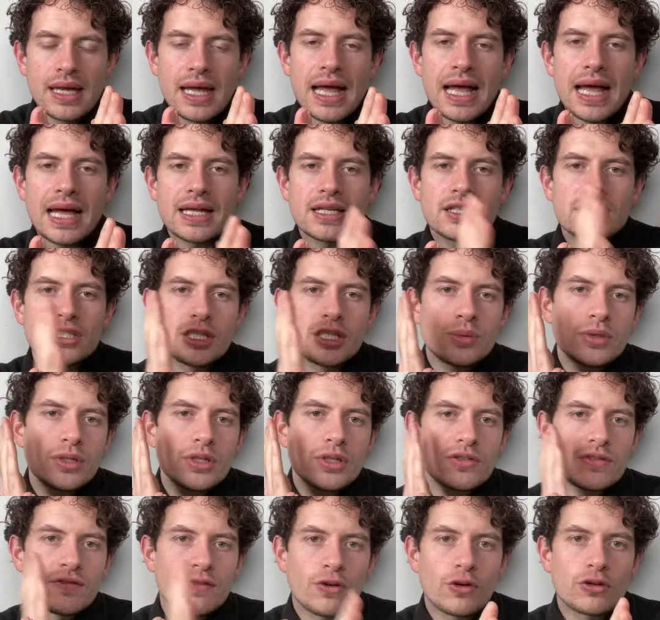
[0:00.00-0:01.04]
and you would
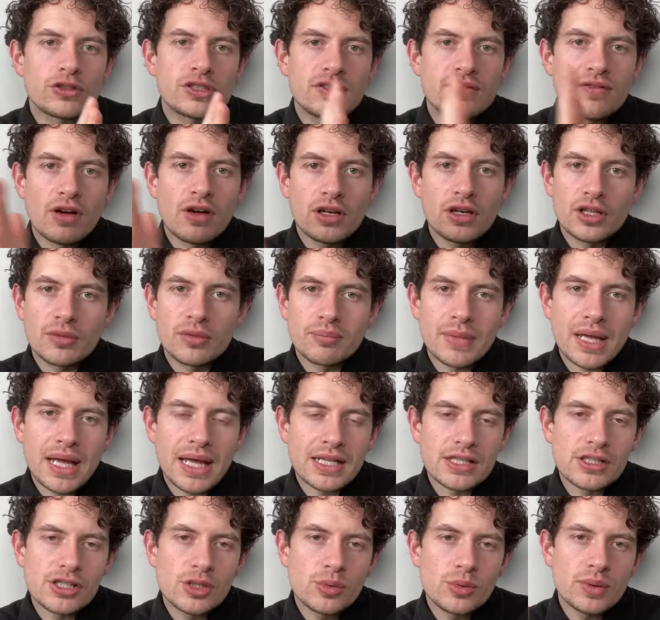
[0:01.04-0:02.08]
use 40 volume,
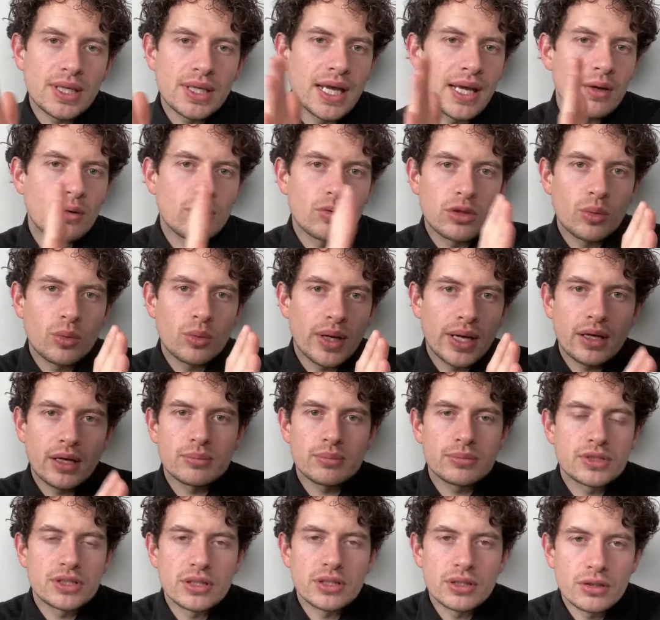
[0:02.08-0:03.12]
and you would get all the way
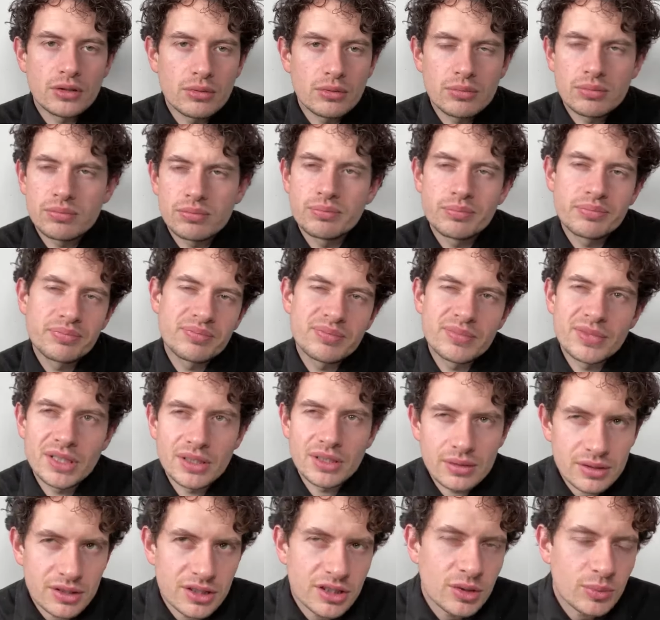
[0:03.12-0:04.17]
up to
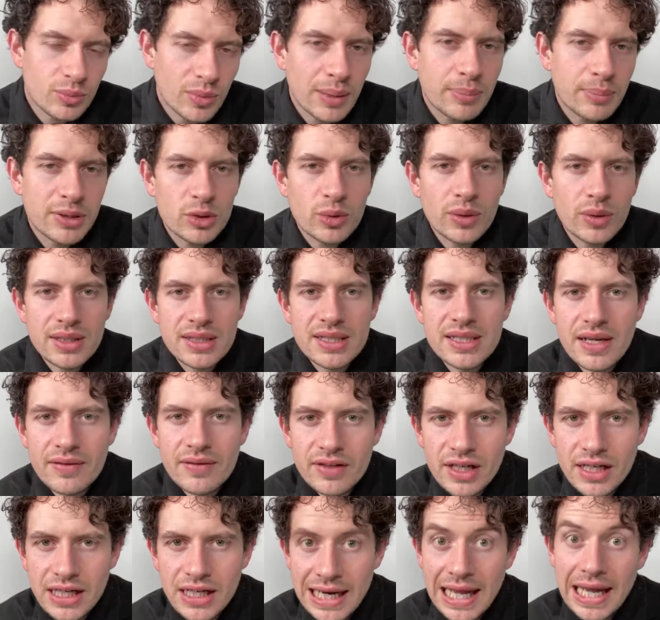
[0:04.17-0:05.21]
somewhere between a
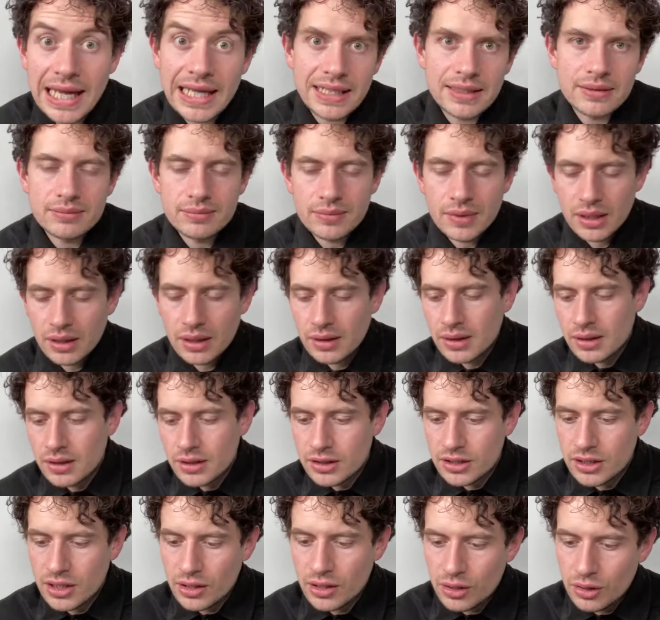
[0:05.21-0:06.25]
7 and an 8.
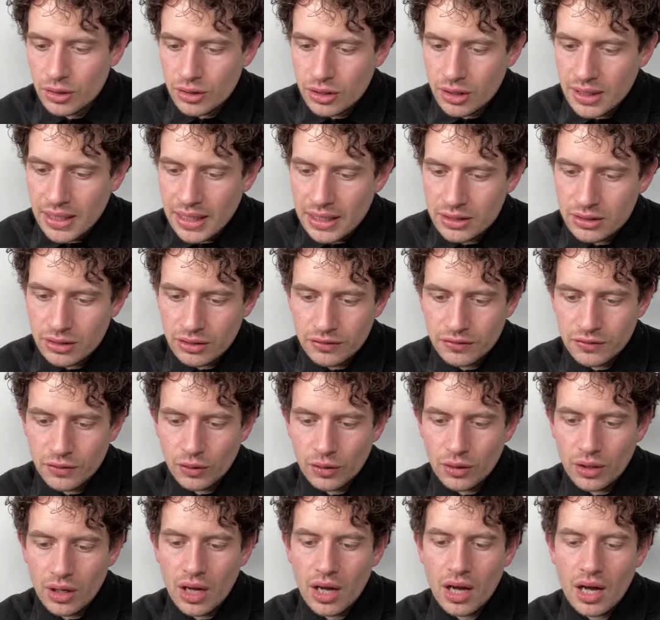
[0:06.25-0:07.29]
So you could get sort of
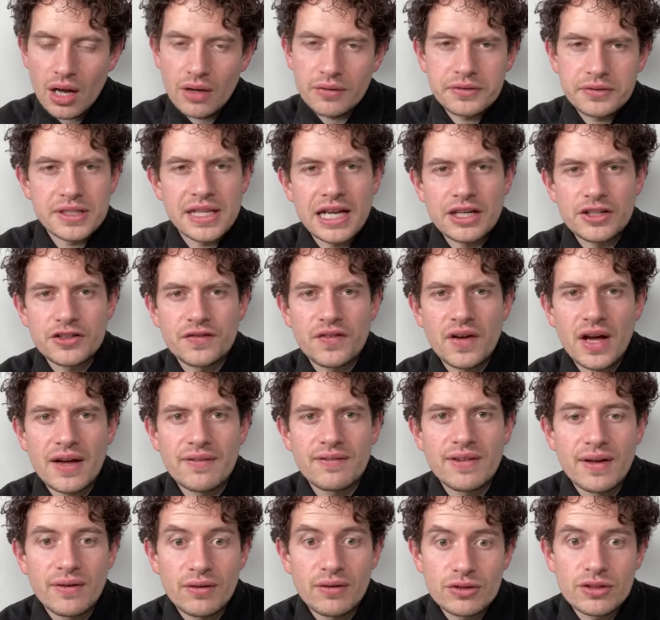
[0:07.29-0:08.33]
4.5/5
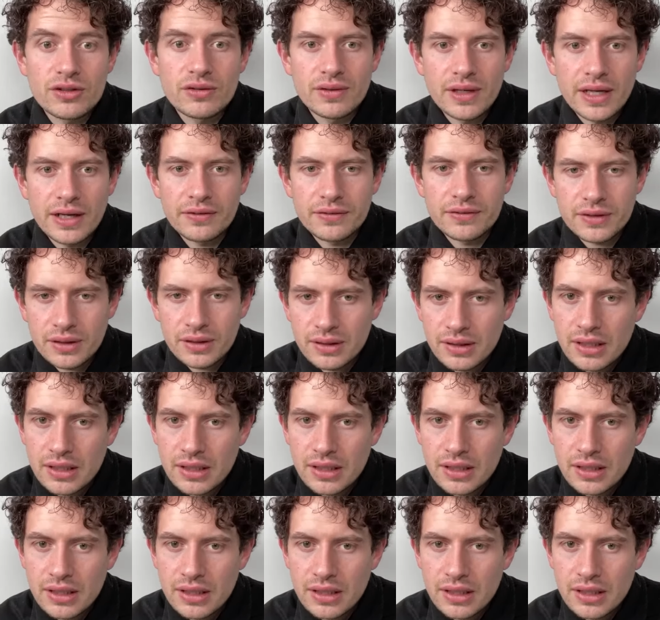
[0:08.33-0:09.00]
levels of lift.